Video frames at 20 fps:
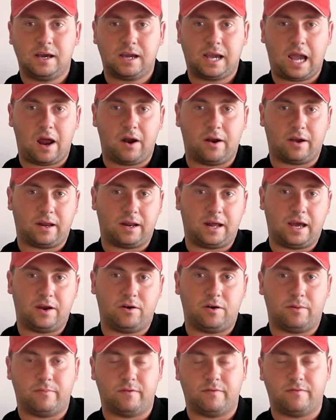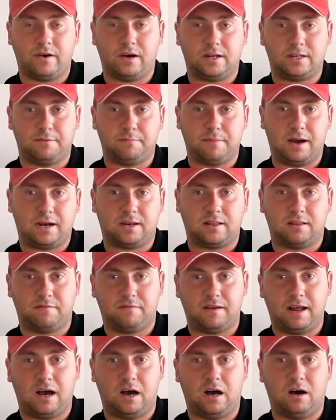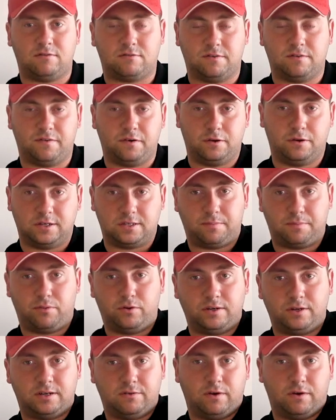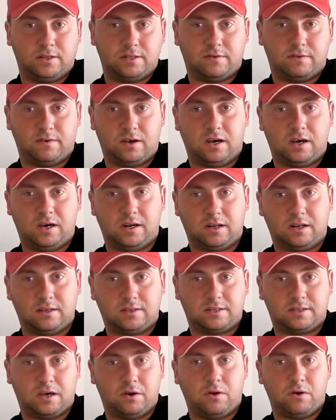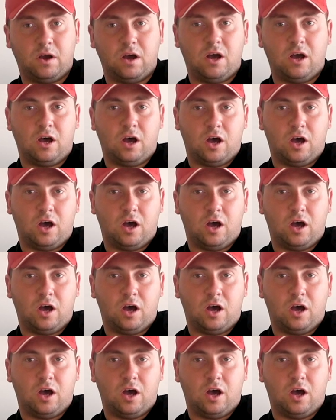Carrigonair, I'm reverting back to the flat after a few disappointing runs at the hurdles, so